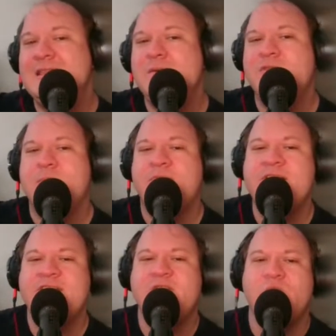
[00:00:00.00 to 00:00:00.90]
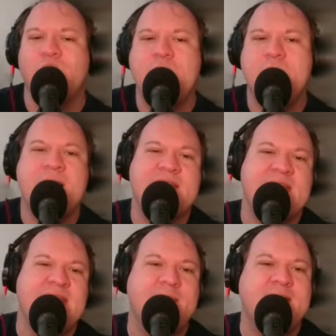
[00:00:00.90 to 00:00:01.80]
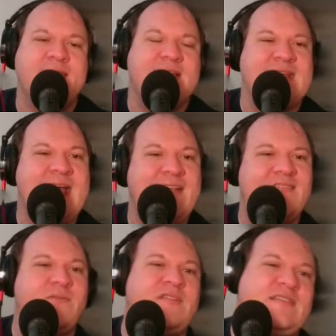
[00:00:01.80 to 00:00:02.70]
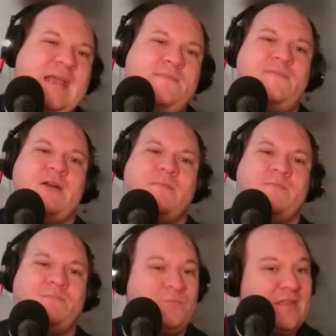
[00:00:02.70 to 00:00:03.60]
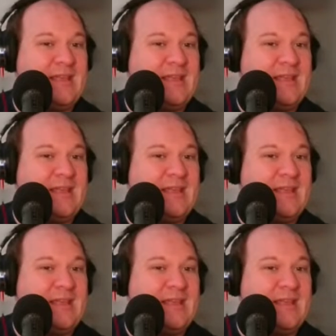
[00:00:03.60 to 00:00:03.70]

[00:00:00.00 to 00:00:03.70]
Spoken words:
dealing with a prison run by the inmates that he has to escape from.